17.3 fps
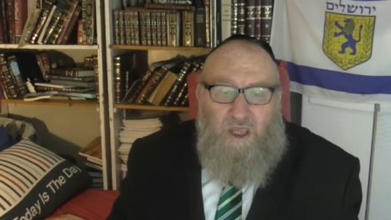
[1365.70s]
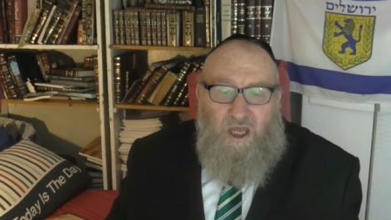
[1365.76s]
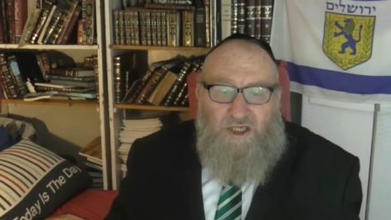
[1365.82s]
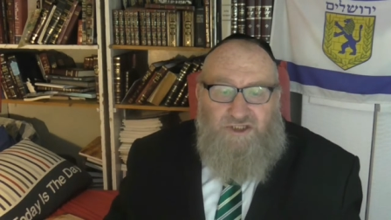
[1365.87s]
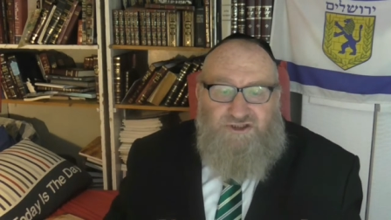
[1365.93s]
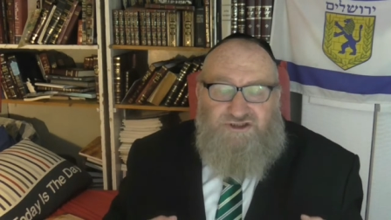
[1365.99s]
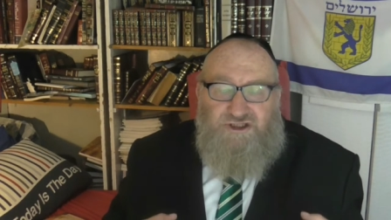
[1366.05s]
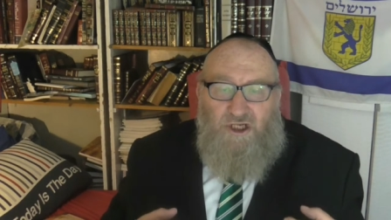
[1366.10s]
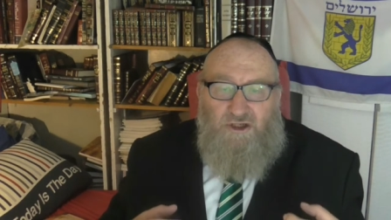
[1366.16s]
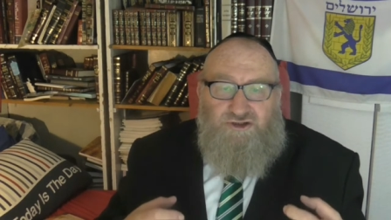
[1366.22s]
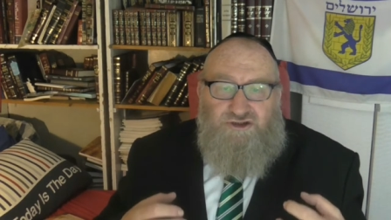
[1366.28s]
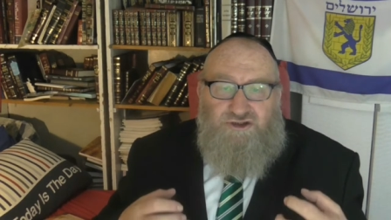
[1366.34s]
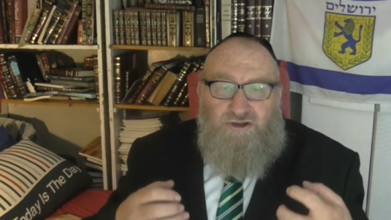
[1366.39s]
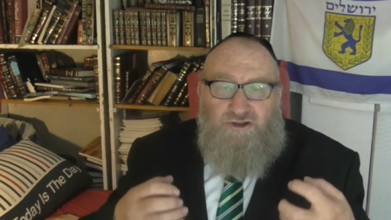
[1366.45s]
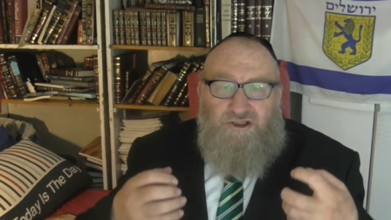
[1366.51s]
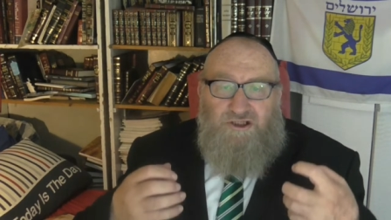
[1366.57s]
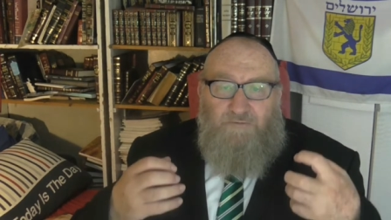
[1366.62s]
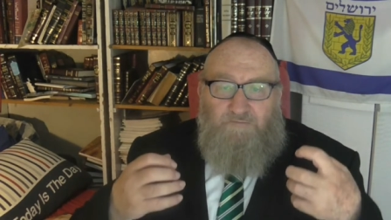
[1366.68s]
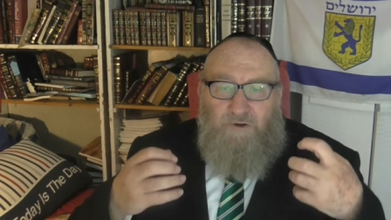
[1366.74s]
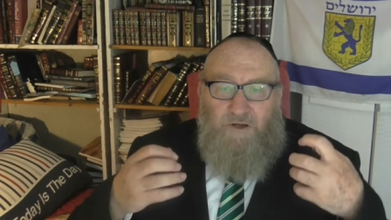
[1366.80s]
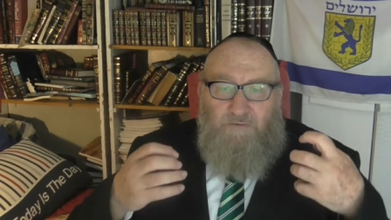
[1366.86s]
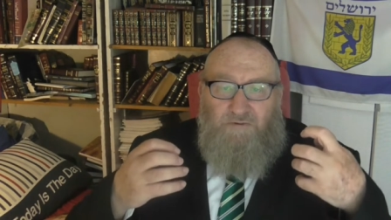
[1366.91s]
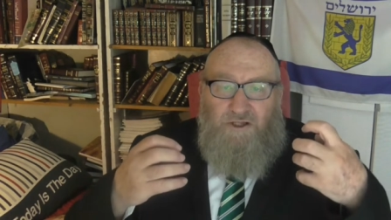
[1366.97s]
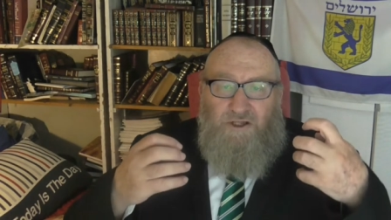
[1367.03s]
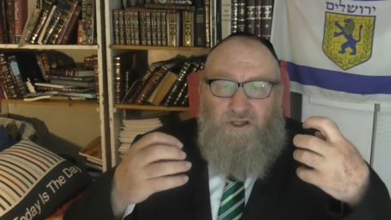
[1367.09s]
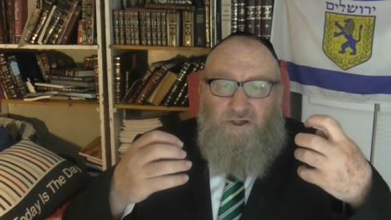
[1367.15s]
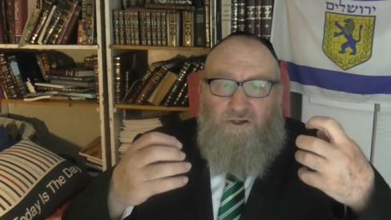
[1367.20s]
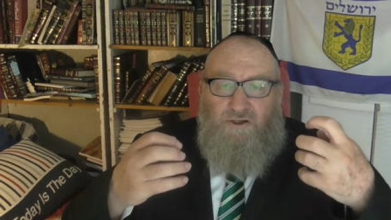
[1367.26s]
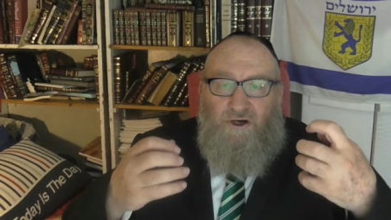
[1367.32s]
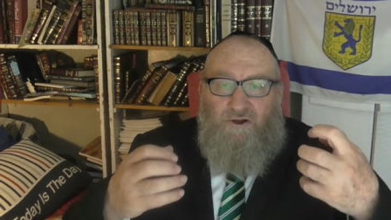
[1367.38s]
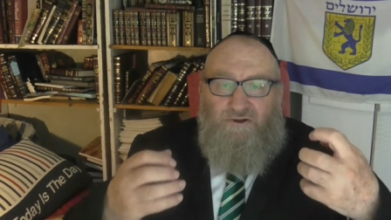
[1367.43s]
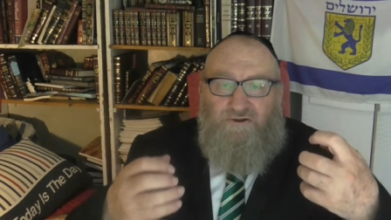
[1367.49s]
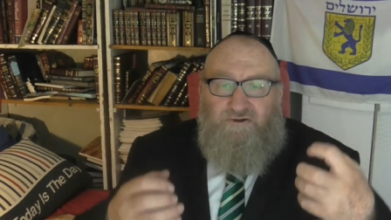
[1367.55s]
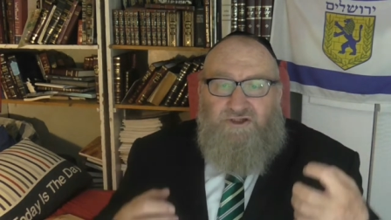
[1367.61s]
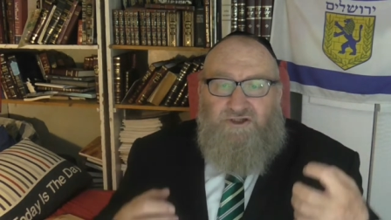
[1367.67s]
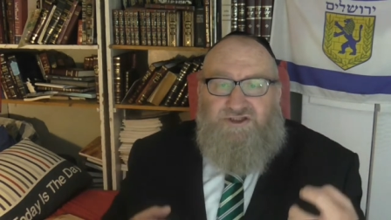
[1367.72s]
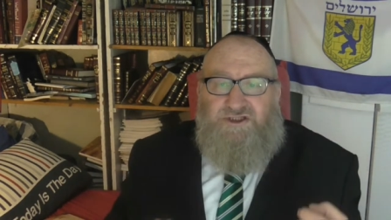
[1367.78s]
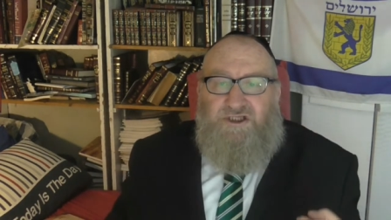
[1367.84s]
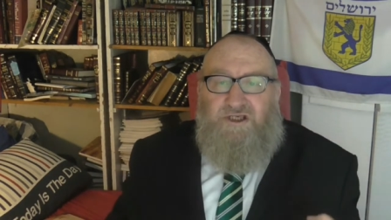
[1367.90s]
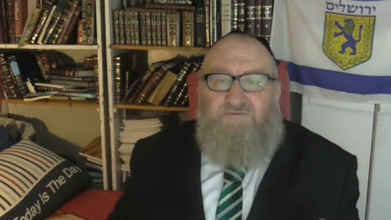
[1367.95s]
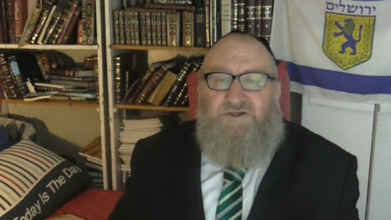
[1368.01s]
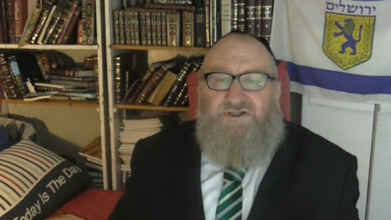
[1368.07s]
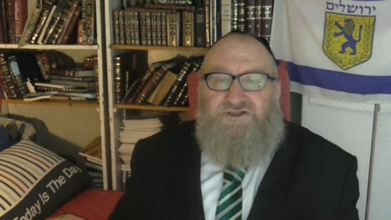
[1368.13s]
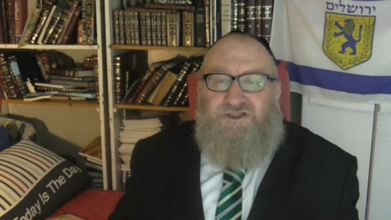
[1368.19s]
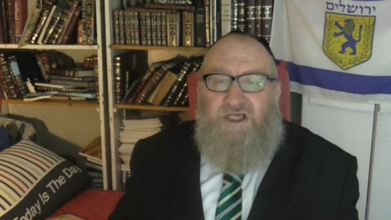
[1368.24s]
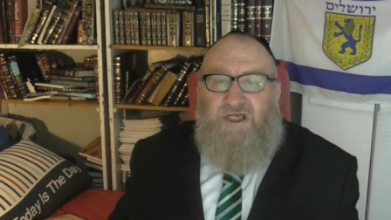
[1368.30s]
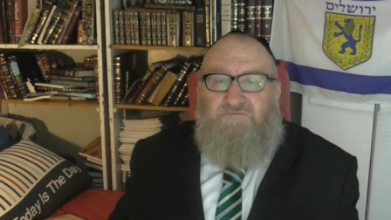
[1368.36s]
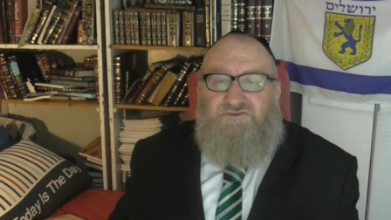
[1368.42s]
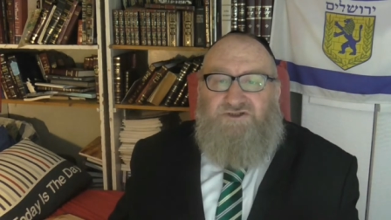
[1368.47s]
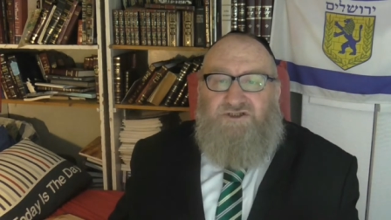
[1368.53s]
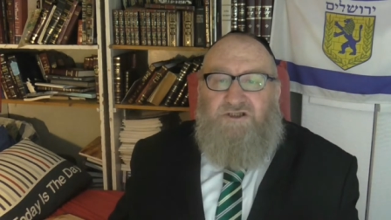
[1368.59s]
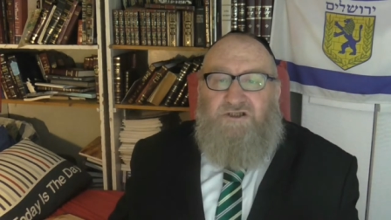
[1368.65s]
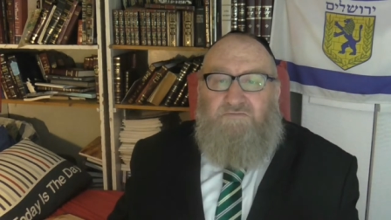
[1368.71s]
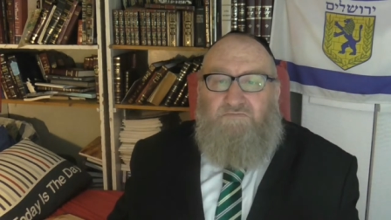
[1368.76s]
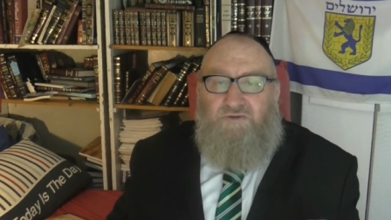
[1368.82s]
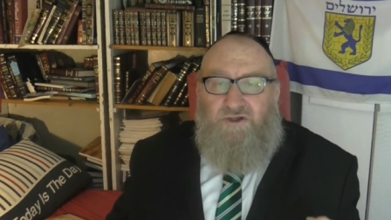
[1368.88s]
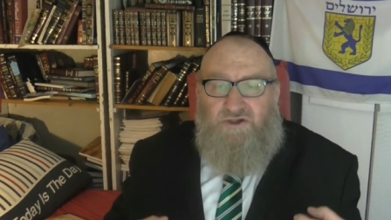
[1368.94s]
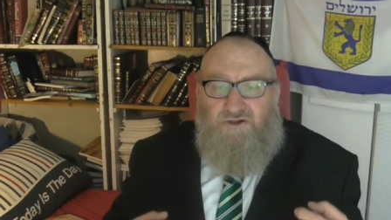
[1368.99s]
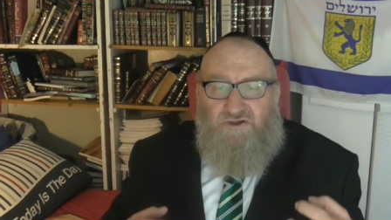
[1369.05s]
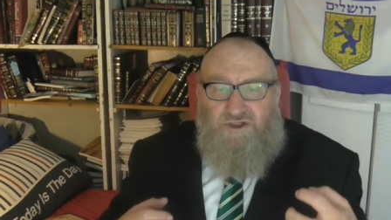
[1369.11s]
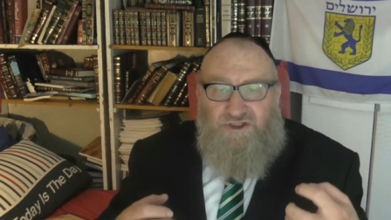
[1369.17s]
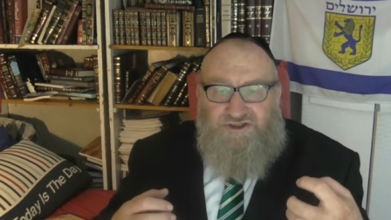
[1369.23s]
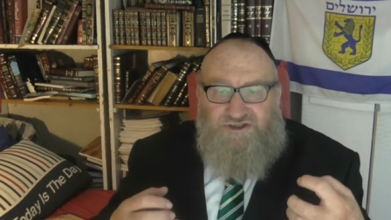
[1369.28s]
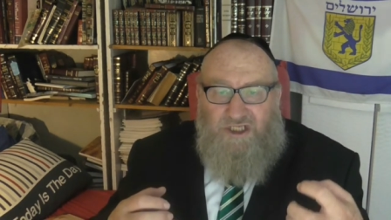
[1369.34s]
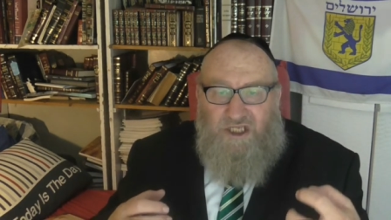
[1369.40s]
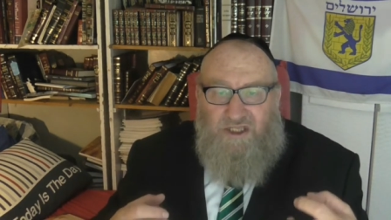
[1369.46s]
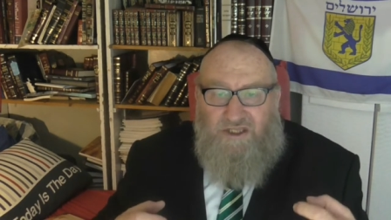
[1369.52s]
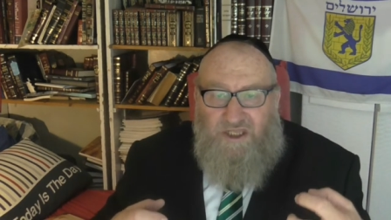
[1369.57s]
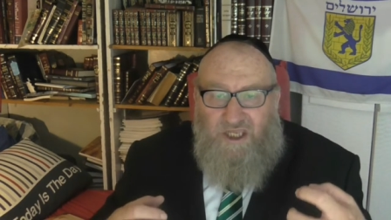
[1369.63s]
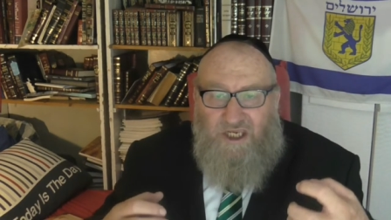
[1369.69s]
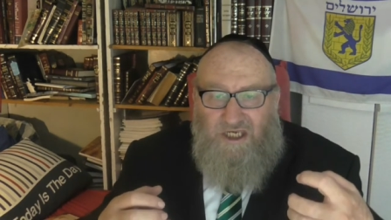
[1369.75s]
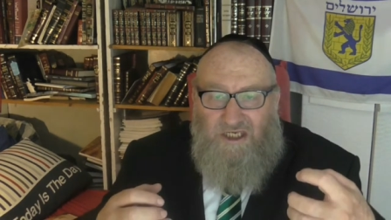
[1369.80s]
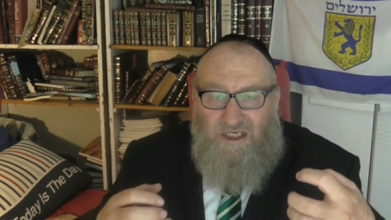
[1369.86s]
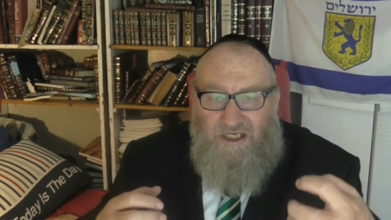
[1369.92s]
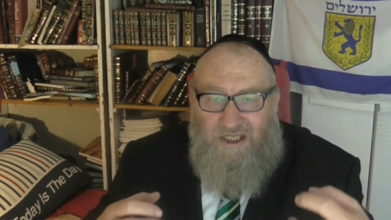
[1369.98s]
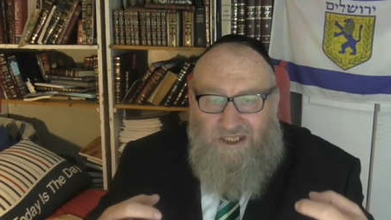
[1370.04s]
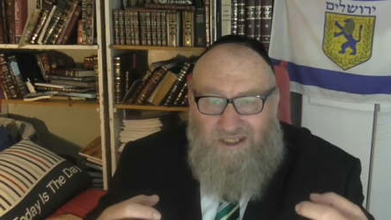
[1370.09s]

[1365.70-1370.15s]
and so too do the people in the north receive the same gene because uh, they,